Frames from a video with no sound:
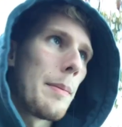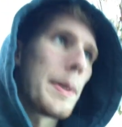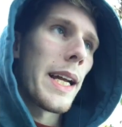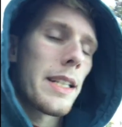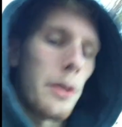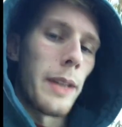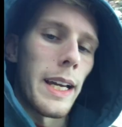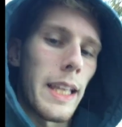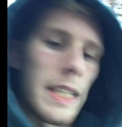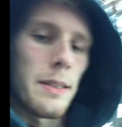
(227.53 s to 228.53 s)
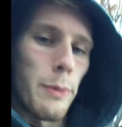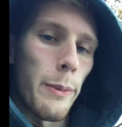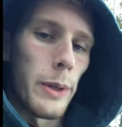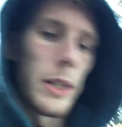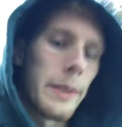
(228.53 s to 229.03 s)
But I don't like this
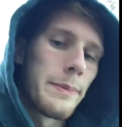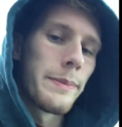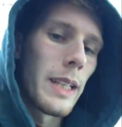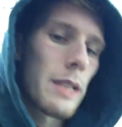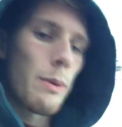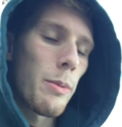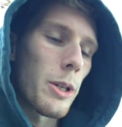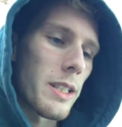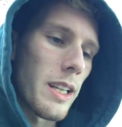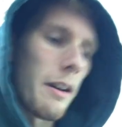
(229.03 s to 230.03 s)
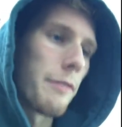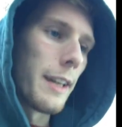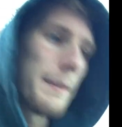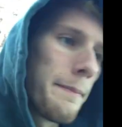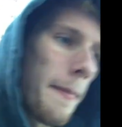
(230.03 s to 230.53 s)
reward. This reward's not
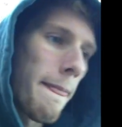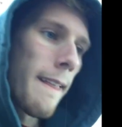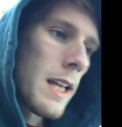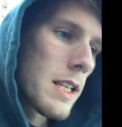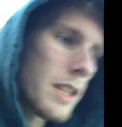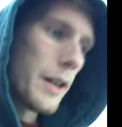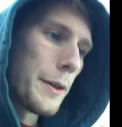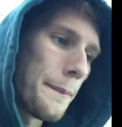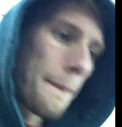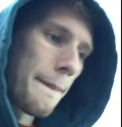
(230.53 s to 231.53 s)
fun. So,